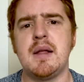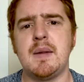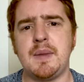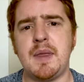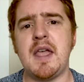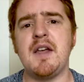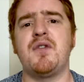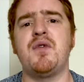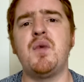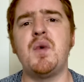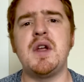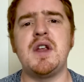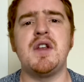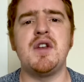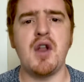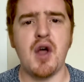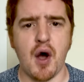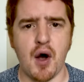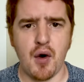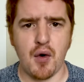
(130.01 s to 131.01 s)
if we
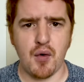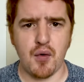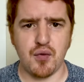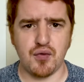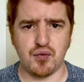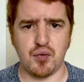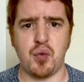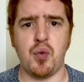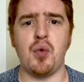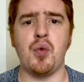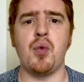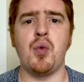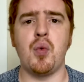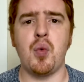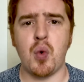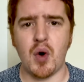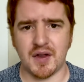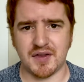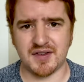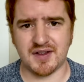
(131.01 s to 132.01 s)
know
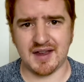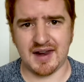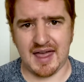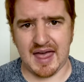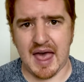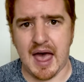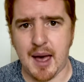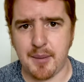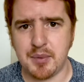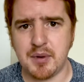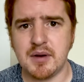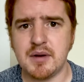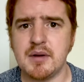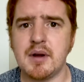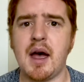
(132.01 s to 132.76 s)
what's going to happen.